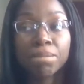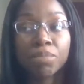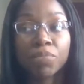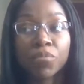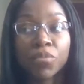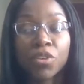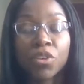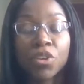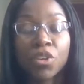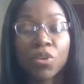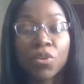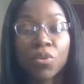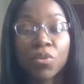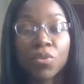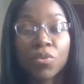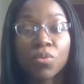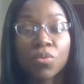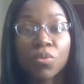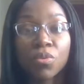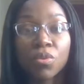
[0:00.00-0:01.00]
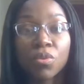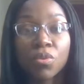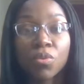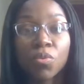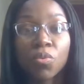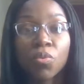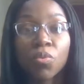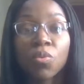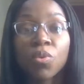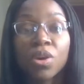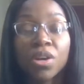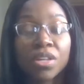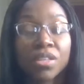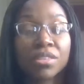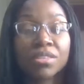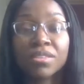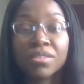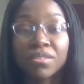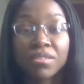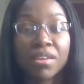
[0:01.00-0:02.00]
you know, what
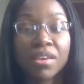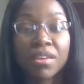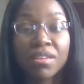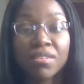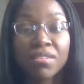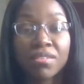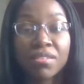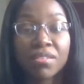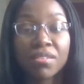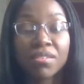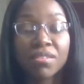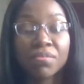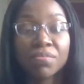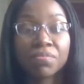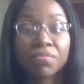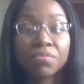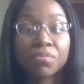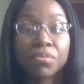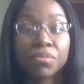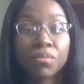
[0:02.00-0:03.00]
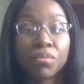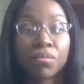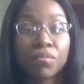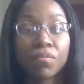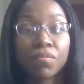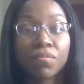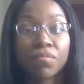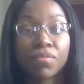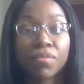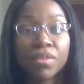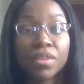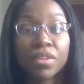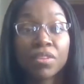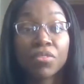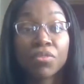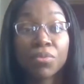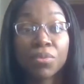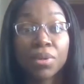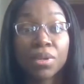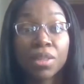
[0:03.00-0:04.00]
the test is
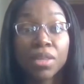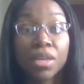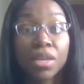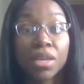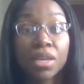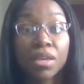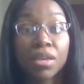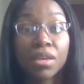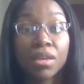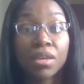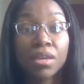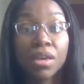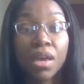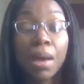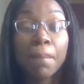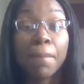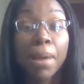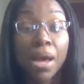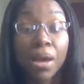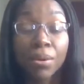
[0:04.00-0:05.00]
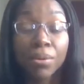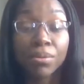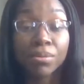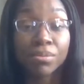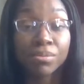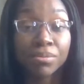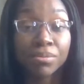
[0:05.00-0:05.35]
really about